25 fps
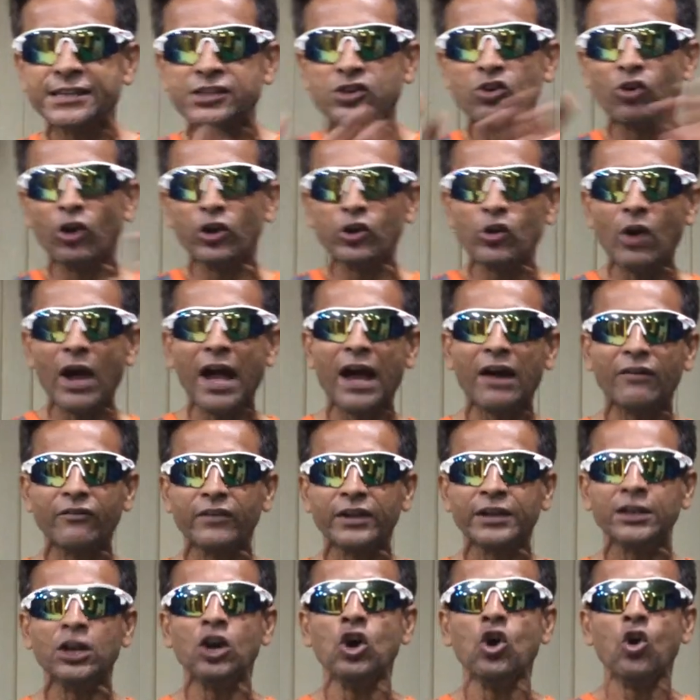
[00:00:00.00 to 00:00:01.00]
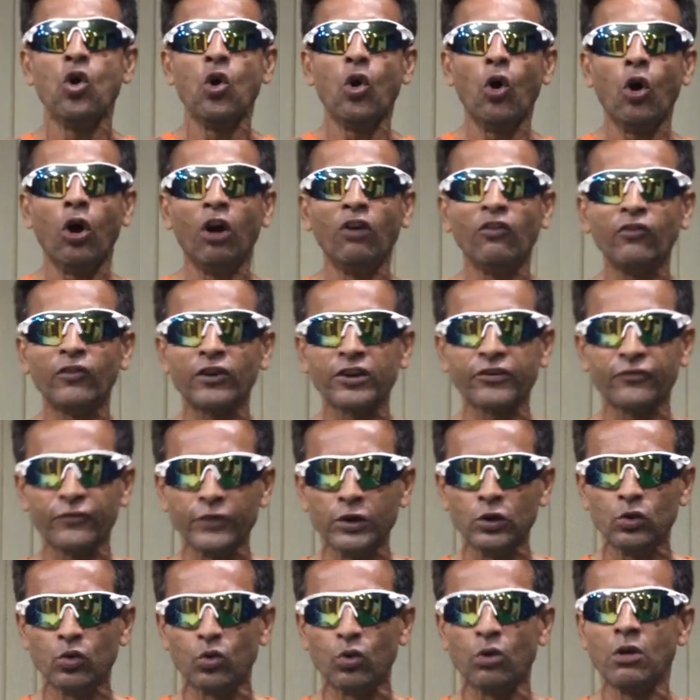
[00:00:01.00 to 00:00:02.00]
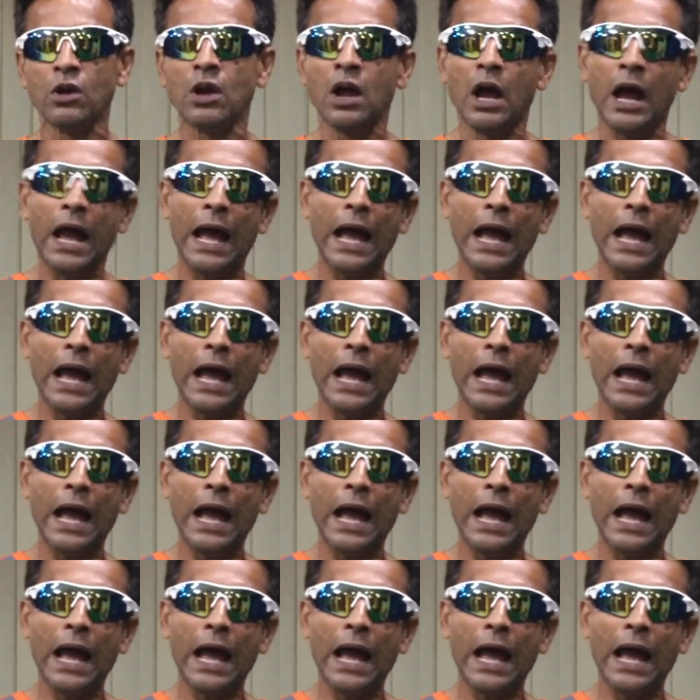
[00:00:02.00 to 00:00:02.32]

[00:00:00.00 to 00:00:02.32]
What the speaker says: is going to have an overview